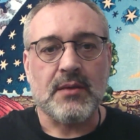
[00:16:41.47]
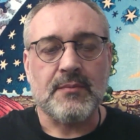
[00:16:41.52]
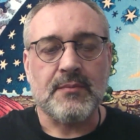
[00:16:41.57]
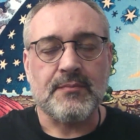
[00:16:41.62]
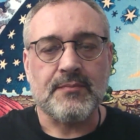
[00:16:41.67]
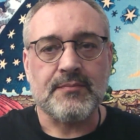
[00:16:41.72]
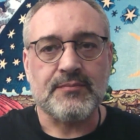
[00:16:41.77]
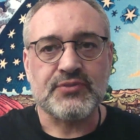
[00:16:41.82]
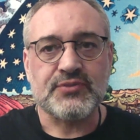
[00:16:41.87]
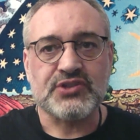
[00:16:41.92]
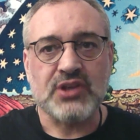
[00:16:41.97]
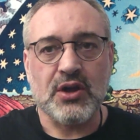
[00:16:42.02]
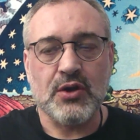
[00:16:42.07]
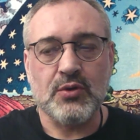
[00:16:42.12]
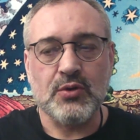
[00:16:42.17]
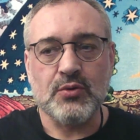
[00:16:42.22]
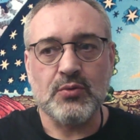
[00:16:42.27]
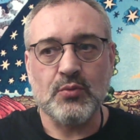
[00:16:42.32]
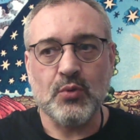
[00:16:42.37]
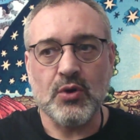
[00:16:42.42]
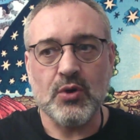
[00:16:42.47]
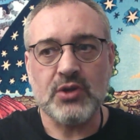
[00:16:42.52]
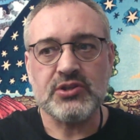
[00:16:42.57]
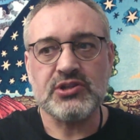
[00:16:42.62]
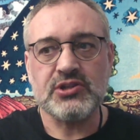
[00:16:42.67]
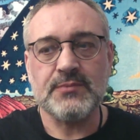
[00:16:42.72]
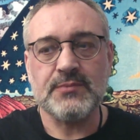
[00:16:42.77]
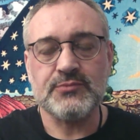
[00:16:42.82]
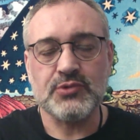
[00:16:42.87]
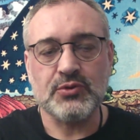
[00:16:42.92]
So what I'm
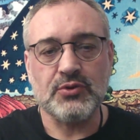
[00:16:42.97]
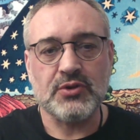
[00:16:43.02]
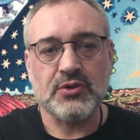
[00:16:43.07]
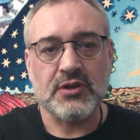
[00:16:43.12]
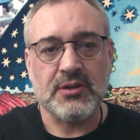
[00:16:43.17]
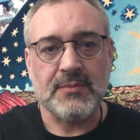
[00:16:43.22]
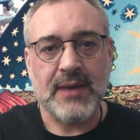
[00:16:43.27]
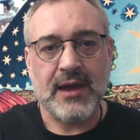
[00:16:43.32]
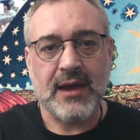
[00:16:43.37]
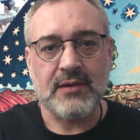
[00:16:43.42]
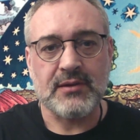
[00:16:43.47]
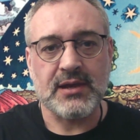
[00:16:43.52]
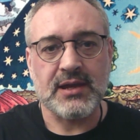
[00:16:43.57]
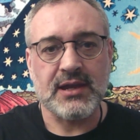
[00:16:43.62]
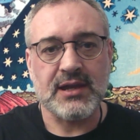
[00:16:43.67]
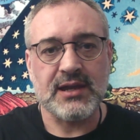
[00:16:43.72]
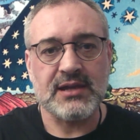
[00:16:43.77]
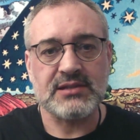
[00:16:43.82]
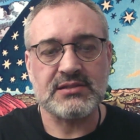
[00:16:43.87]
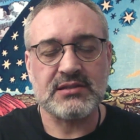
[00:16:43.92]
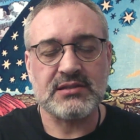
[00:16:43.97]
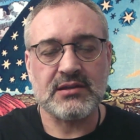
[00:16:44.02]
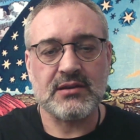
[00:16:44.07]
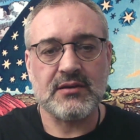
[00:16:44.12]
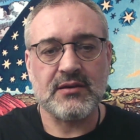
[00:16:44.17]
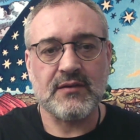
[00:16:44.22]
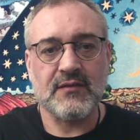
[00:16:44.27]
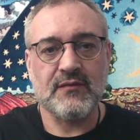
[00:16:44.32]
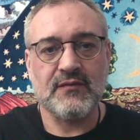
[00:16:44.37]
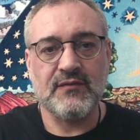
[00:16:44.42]
talking about is
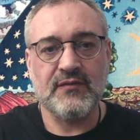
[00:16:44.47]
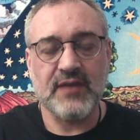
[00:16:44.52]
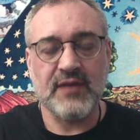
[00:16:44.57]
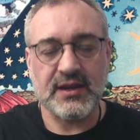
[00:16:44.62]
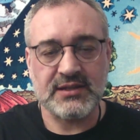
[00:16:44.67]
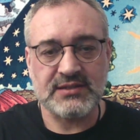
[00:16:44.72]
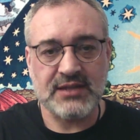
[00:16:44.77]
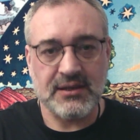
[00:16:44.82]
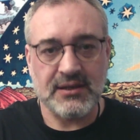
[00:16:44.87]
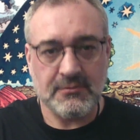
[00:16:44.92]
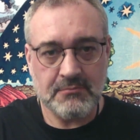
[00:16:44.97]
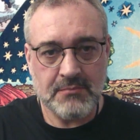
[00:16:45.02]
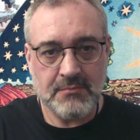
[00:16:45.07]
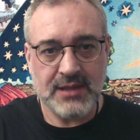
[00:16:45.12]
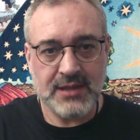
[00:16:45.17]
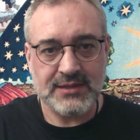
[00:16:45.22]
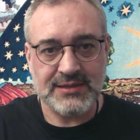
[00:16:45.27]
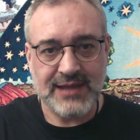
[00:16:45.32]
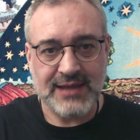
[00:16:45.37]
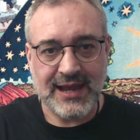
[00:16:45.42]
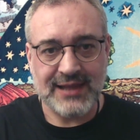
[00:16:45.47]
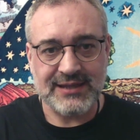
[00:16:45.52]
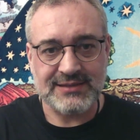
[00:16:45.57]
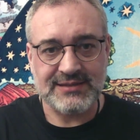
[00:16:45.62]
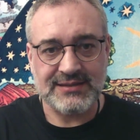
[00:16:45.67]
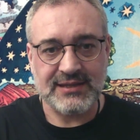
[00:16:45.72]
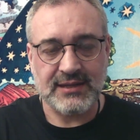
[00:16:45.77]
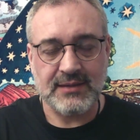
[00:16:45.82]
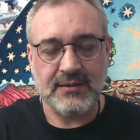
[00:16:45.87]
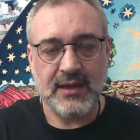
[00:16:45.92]
victim mentality.
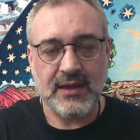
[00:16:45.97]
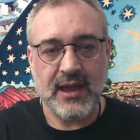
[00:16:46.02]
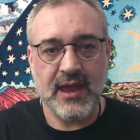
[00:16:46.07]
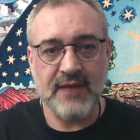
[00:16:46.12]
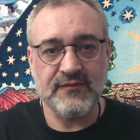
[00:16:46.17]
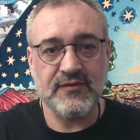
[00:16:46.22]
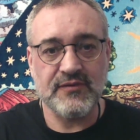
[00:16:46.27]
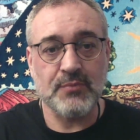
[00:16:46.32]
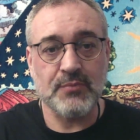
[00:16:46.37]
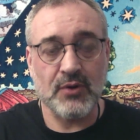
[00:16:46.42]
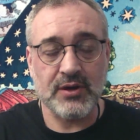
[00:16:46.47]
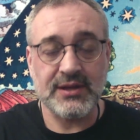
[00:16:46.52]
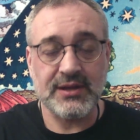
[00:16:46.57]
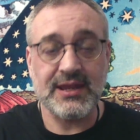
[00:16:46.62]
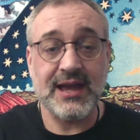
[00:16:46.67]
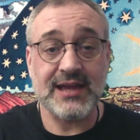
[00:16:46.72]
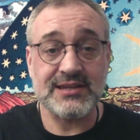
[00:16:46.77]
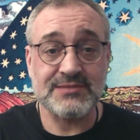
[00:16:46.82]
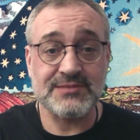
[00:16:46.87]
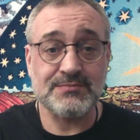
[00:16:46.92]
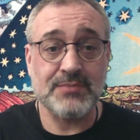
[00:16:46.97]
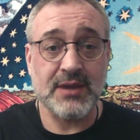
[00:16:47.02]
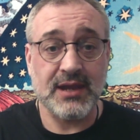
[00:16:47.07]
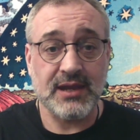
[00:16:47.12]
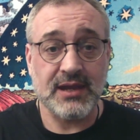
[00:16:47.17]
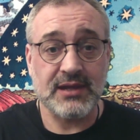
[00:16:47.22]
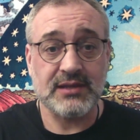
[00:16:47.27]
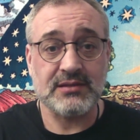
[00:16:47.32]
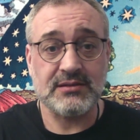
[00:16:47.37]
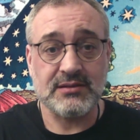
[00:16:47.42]
Everybody has
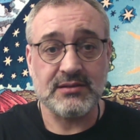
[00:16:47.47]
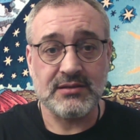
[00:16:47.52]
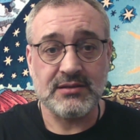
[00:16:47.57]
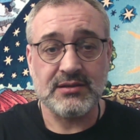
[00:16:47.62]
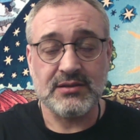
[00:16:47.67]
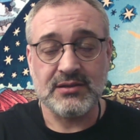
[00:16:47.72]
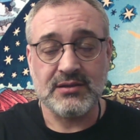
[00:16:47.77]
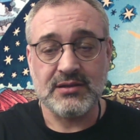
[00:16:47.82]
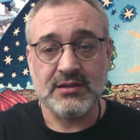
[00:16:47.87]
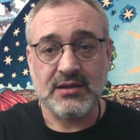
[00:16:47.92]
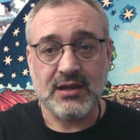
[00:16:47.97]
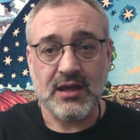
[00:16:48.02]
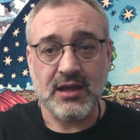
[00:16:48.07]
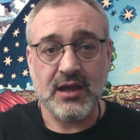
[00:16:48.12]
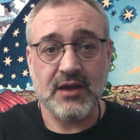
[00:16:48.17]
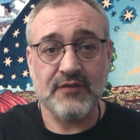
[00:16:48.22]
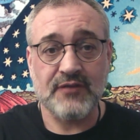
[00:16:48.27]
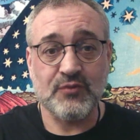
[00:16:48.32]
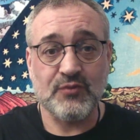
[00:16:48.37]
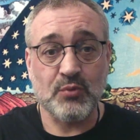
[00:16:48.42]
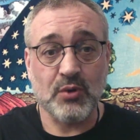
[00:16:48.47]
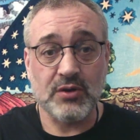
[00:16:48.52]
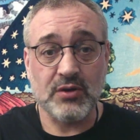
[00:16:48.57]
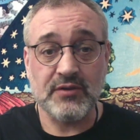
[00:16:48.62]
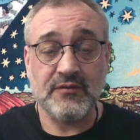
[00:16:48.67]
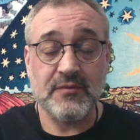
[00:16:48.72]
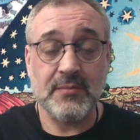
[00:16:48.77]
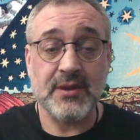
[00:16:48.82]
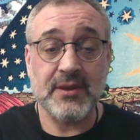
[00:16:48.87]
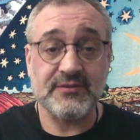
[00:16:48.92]
been, for want of a
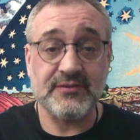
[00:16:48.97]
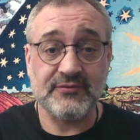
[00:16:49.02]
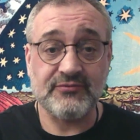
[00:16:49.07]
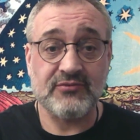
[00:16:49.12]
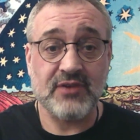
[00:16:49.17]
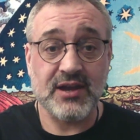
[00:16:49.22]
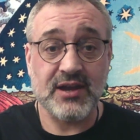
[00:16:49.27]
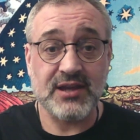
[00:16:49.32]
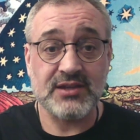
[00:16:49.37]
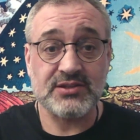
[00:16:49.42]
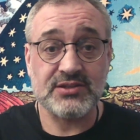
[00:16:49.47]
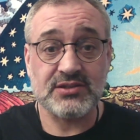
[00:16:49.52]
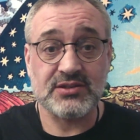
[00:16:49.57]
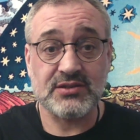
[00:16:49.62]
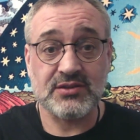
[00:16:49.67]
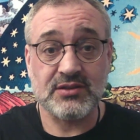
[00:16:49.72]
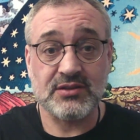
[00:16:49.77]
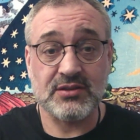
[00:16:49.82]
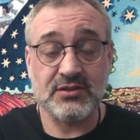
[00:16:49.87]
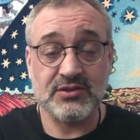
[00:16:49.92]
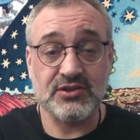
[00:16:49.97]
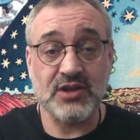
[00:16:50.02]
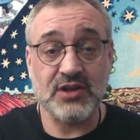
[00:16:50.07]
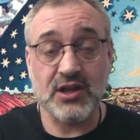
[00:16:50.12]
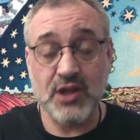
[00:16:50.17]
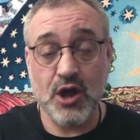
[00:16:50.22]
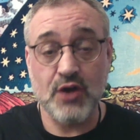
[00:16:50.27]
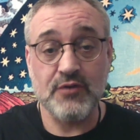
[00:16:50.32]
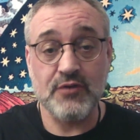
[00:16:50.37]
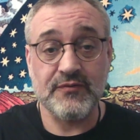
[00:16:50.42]
better phrase, done
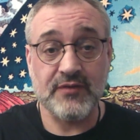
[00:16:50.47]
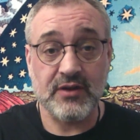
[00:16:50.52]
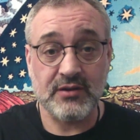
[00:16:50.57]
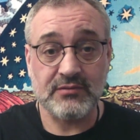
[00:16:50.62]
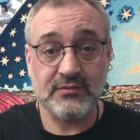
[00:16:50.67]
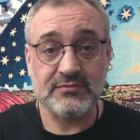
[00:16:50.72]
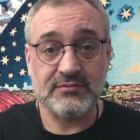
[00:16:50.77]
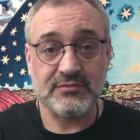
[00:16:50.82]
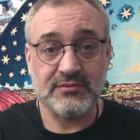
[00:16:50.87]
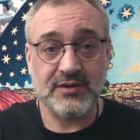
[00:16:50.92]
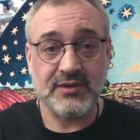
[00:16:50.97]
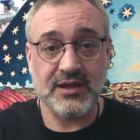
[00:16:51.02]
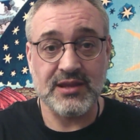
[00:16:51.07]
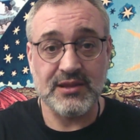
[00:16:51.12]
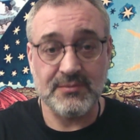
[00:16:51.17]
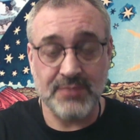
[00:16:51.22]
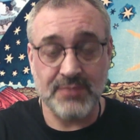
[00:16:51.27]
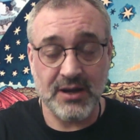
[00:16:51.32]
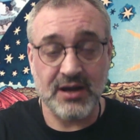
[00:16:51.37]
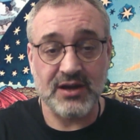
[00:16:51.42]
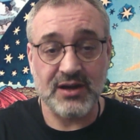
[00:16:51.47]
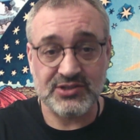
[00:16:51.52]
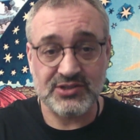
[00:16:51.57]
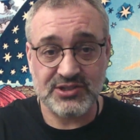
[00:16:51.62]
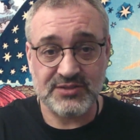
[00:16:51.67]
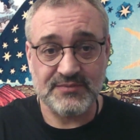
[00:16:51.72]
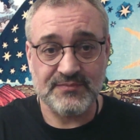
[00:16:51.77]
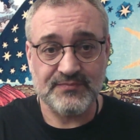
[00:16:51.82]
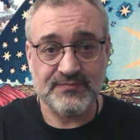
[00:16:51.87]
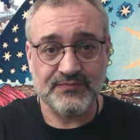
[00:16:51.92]
over in the past.
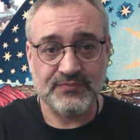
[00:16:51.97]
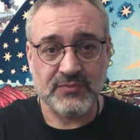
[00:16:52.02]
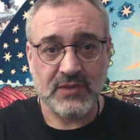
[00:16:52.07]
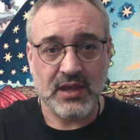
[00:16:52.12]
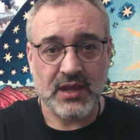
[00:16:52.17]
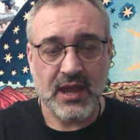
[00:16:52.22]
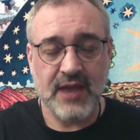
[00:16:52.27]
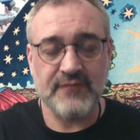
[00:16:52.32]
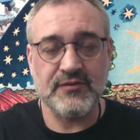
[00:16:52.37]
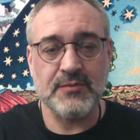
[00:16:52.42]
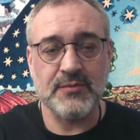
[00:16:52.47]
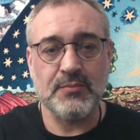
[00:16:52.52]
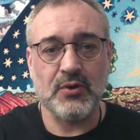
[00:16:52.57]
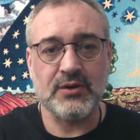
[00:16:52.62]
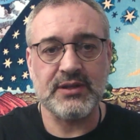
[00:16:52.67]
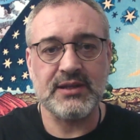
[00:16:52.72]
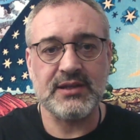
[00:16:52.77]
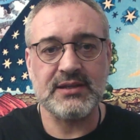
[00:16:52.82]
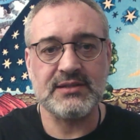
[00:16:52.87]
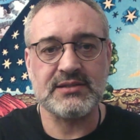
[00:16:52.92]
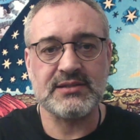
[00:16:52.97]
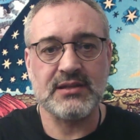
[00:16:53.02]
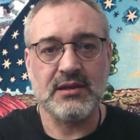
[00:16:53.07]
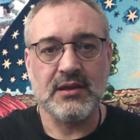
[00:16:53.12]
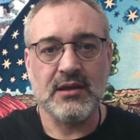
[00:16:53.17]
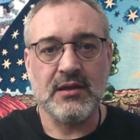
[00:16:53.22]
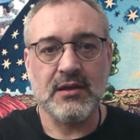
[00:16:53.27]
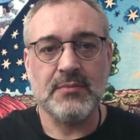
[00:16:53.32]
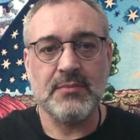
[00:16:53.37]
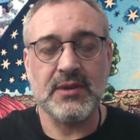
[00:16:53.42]
Everybody's
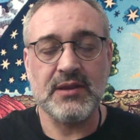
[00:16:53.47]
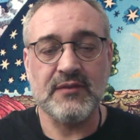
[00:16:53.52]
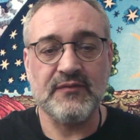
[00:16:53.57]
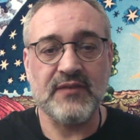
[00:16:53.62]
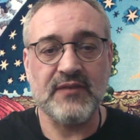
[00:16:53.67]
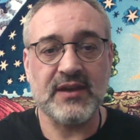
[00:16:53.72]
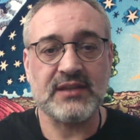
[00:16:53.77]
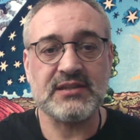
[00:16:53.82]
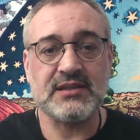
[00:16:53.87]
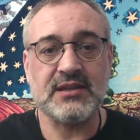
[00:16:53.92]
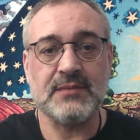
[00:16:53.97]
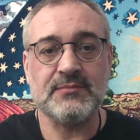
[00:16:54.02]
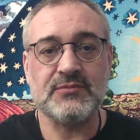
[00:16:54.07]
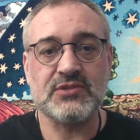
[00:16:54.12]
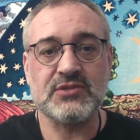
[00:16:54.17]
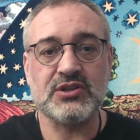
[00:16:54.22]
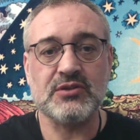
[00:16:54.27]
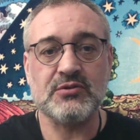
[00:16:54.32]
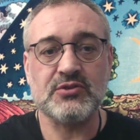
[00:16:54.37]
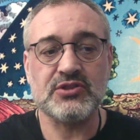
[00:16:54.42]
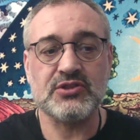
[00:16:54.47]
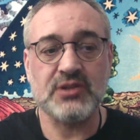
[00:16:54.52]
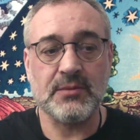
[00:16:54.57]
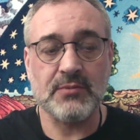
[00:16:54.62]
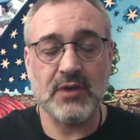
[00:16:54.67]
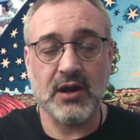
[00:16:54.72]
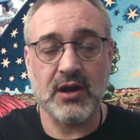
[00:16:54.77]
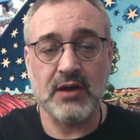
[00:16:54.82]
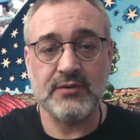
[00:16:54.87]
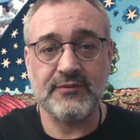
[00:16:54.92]
been a victim to some
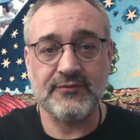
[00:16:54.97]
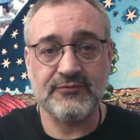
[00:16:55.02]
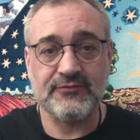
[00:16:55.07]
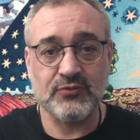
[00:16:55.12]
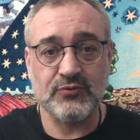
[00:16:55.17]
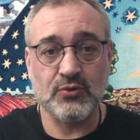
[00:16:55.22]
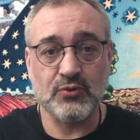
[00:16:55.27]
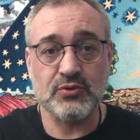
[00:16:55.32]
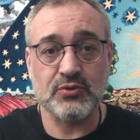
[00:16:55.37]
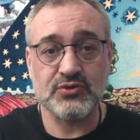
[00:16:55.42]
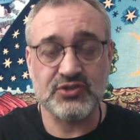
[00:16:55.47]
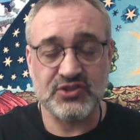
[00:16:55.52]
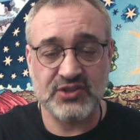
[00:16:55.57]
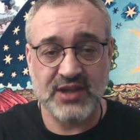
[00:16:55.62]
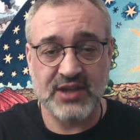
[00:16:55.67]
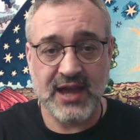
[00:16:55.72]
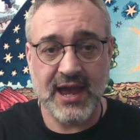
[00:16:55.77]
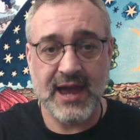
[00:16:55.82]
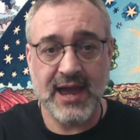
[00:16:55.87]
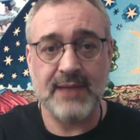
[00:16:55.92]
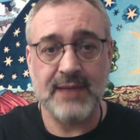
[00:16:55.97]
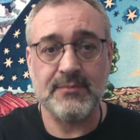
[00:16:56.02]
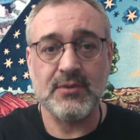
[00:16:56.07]
kind of fraud, scam,